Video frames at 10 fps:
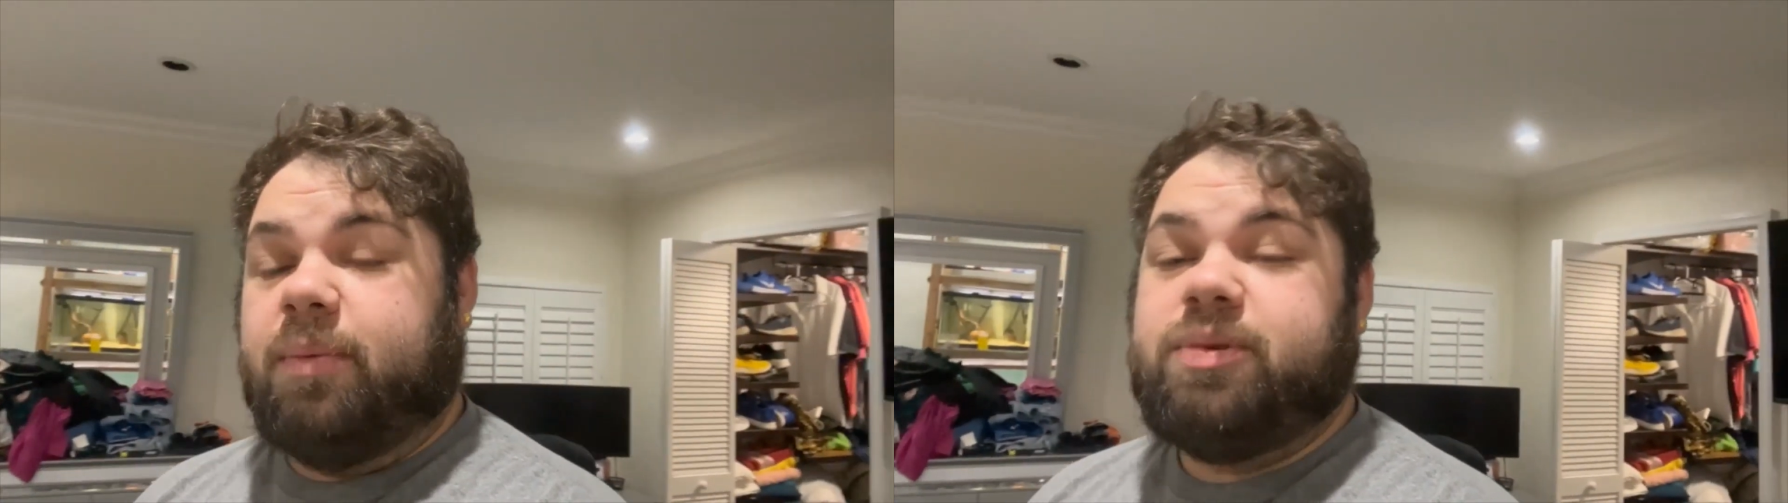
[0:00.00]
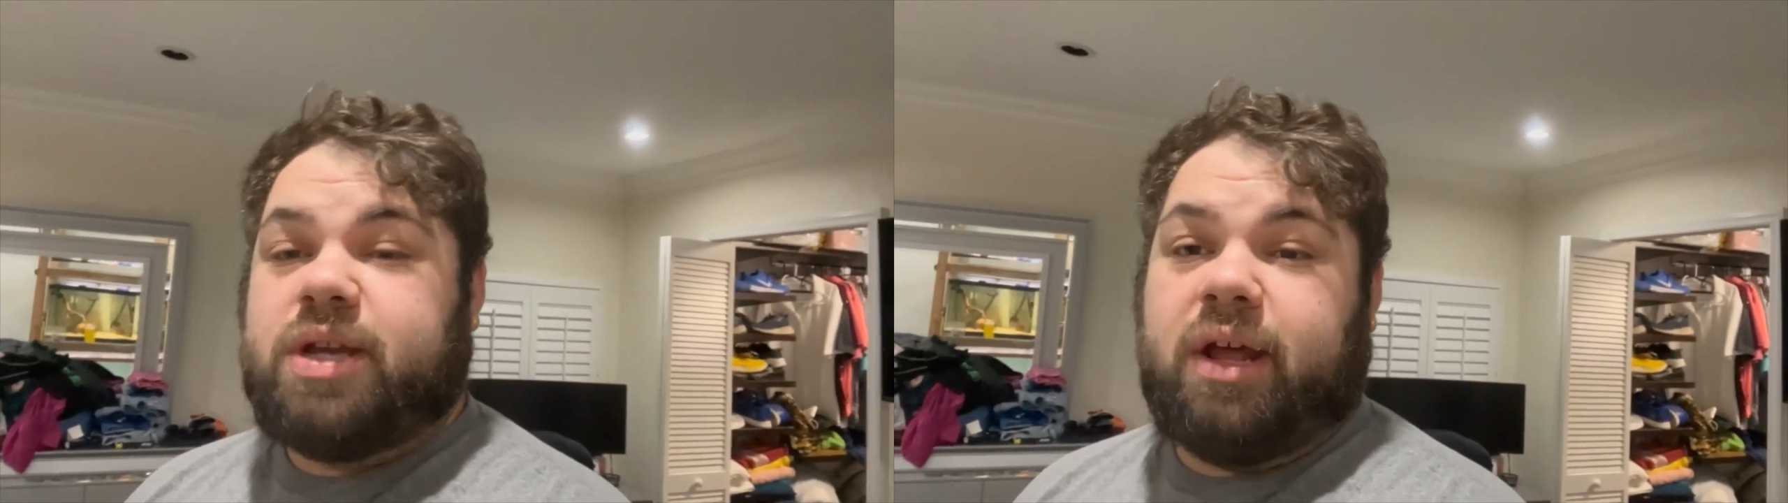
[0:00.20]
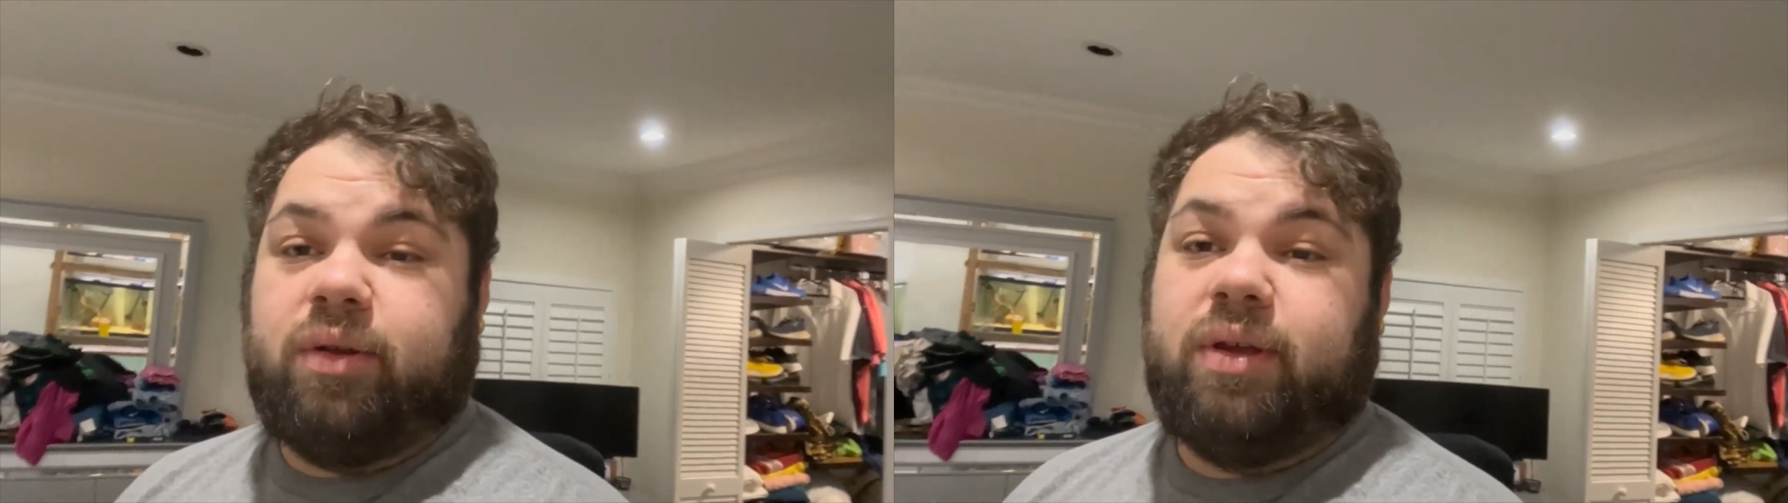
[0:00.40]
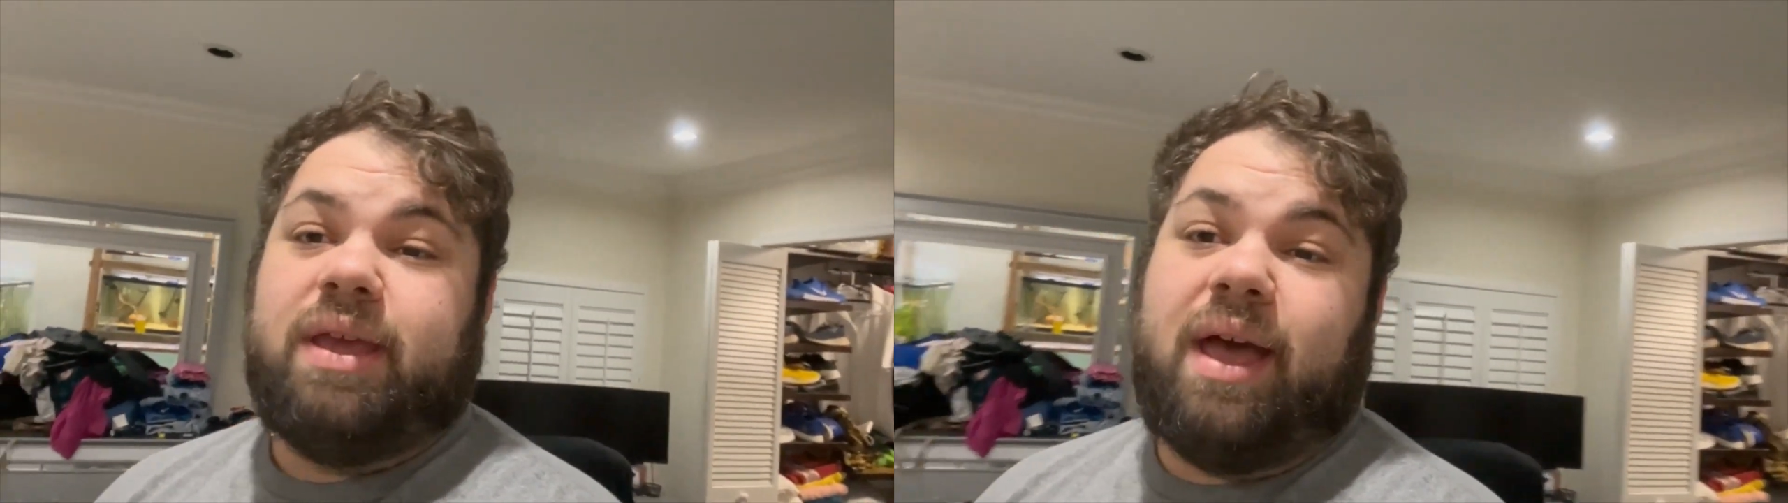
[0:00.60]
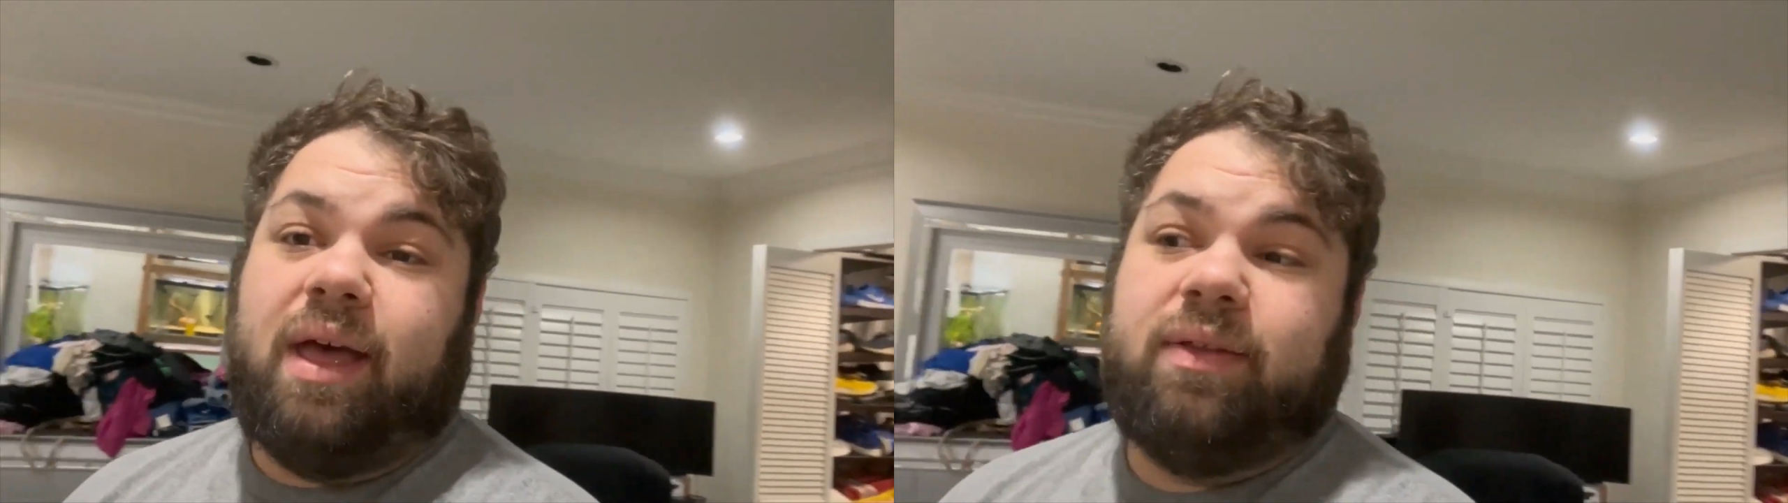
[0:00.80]
channel, he
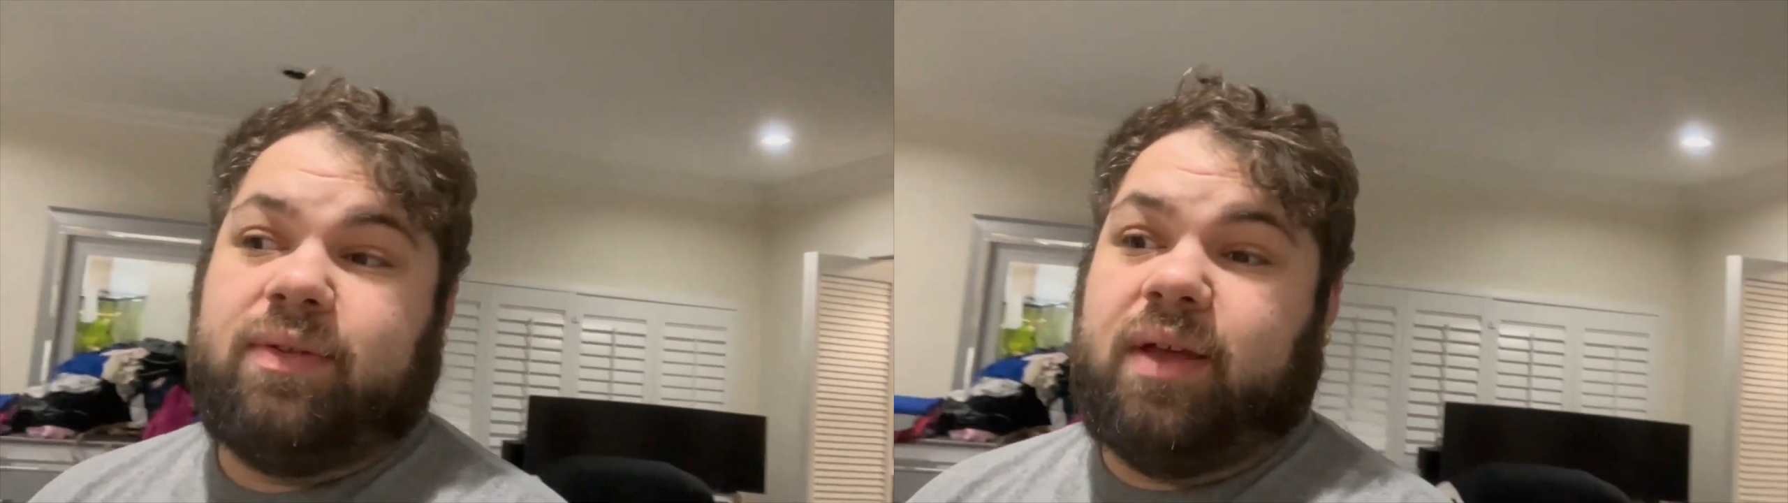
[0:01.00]
has